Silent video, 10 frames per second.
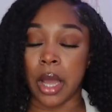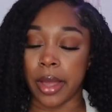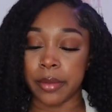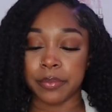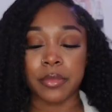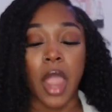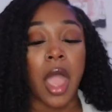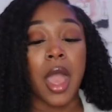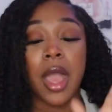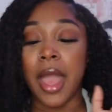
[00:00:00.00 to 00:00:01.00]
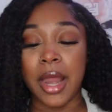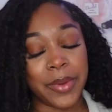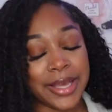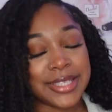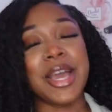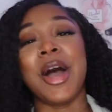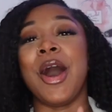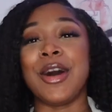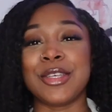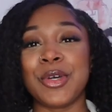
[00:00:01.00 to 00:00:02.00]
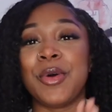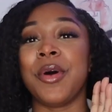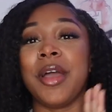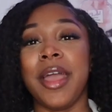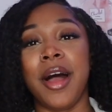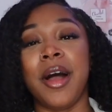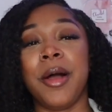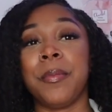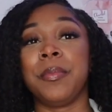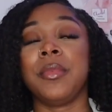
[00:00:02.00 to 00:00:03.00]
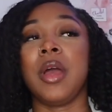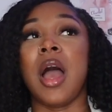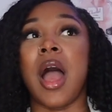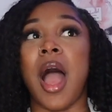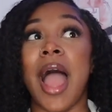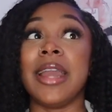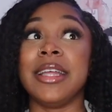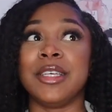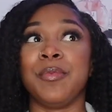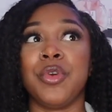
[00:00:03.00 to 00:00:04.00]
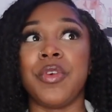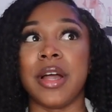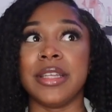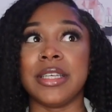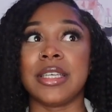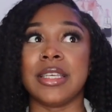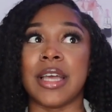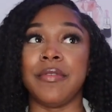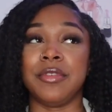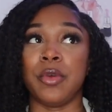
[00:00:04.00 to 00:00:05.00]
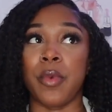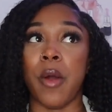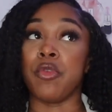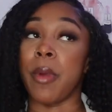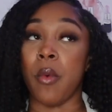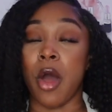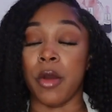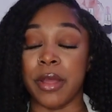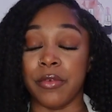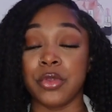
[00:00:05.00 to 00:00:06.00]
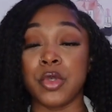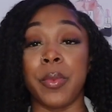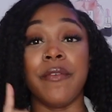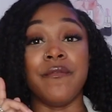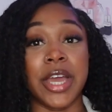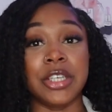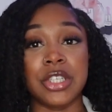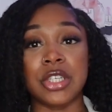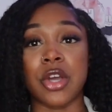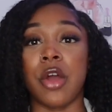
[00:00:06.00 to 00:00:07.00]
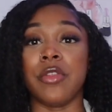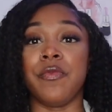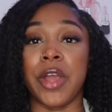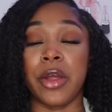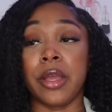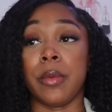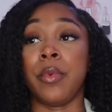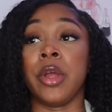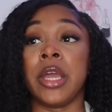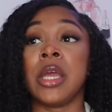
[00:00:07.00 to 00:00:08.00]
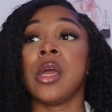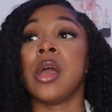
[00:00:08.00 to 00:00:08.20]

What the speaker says: Okay, anyways, also I need to improve on this because I've done well with my water and my fruits, but veggies are very important.